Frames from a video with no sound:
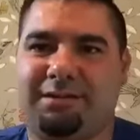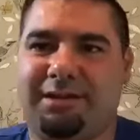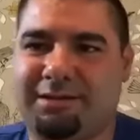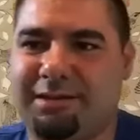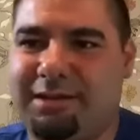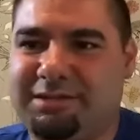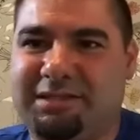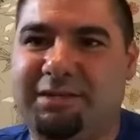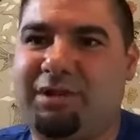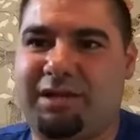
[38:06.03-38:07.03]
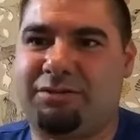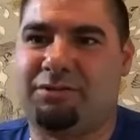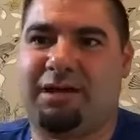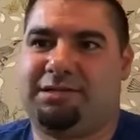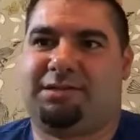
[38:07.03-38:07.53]
like it seemed like you
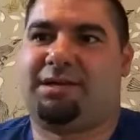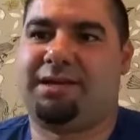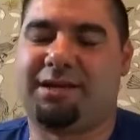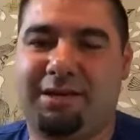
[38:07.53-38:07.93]
guys, like,